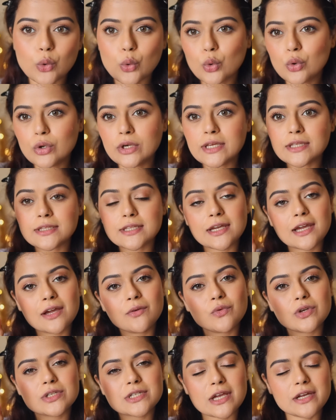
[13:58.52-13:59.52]
only
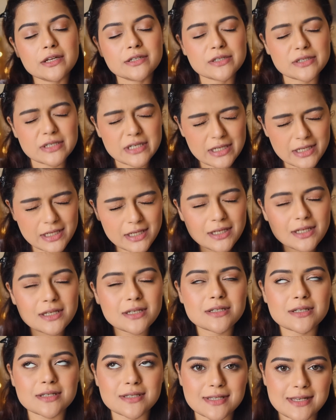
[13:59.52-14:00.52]
thing which I
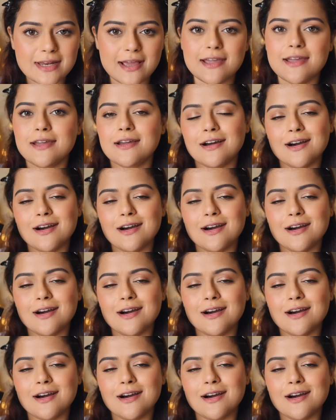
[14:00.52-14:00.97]
really dislike